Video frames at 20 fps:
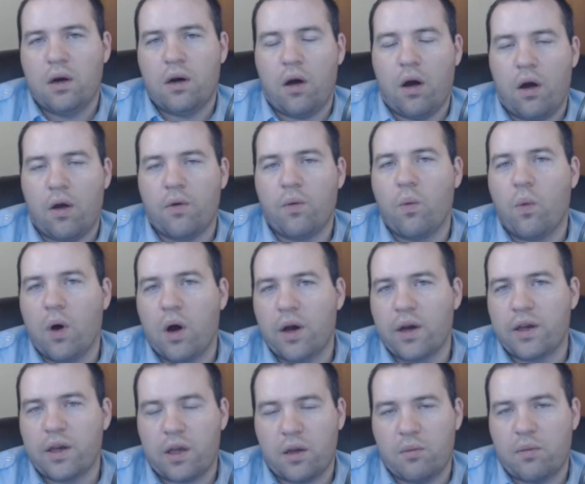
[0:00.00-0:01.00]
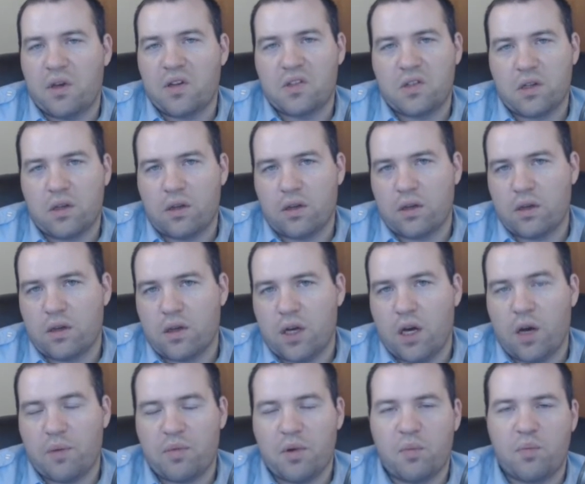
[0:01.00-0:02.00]
on one can basically
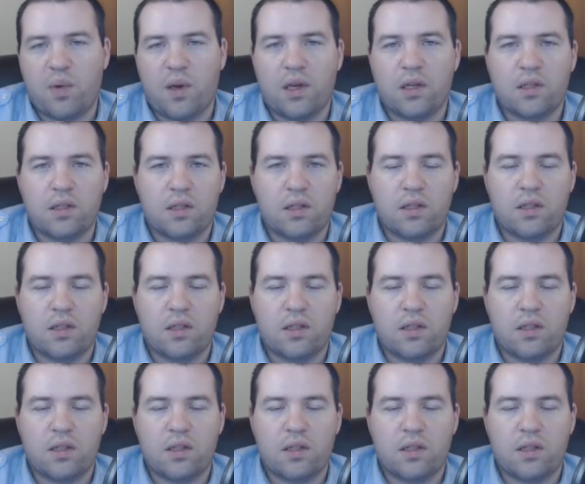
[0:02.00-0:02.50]
copy paste